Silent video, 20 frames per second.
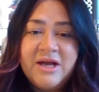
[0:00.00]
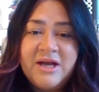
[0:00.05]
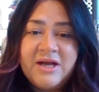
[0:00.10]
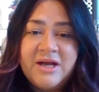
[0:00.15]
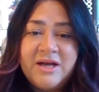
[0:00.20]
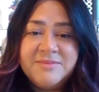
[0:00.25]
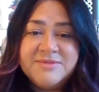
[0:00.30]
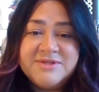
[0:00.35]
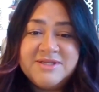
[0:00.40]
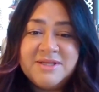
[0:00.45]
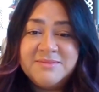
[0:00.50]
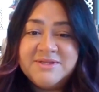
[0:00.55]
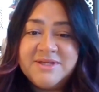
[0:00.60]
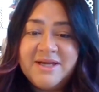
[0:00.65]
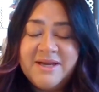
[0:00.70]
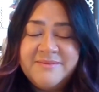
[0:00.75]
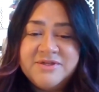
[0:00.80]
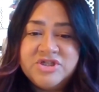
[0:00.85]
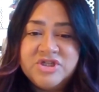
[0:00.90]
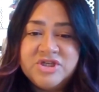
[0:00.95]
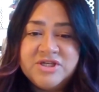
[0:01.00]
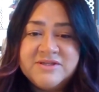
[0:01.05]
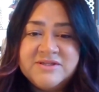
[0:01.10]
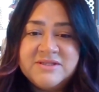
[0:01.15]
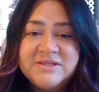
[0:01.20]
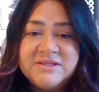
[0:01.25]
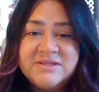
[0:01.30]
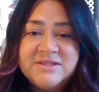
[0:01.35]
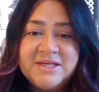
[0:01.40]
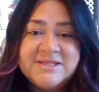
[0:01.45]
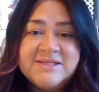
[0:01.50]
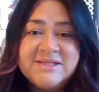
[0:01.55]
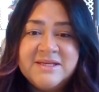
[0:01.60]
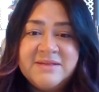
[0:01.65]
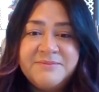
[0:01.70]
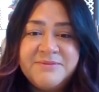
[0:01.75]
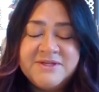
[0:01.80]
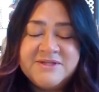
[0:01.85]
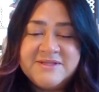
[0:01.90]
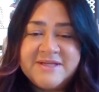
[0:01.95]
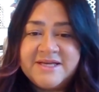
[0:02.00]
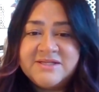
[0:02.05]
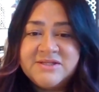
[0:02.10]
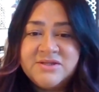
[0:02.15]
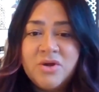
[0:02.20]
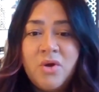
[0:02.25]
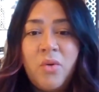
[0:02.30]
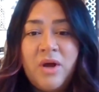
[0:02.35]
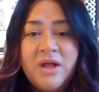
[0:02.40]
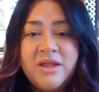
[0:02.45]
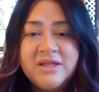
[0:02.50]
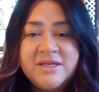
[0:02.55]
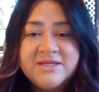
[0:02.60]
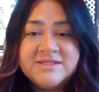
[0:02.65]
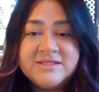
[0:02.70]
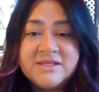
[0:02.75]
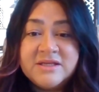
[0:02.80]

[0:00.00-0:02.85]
um, sometimes just doesn't possess the qualities